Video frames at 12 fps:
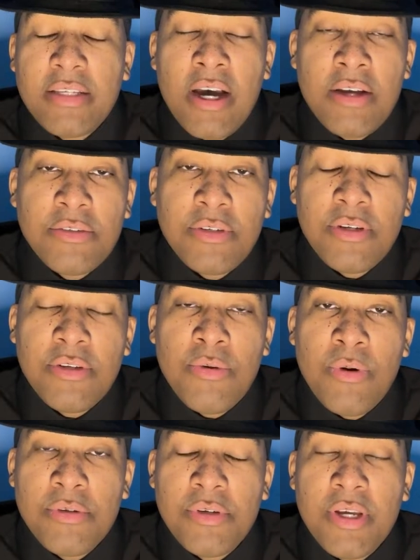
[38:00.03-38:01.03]
100 to
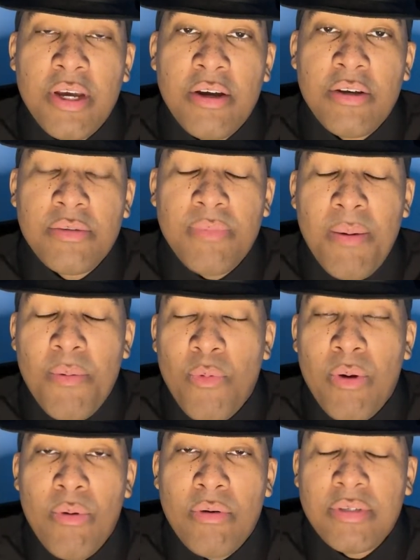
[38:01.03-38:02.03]
200 years, maybe we
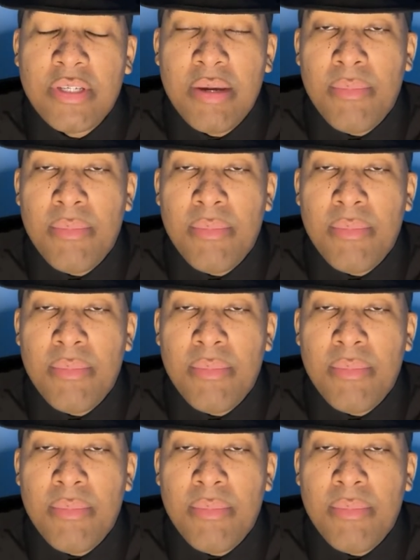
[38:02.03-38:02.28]
won't see it.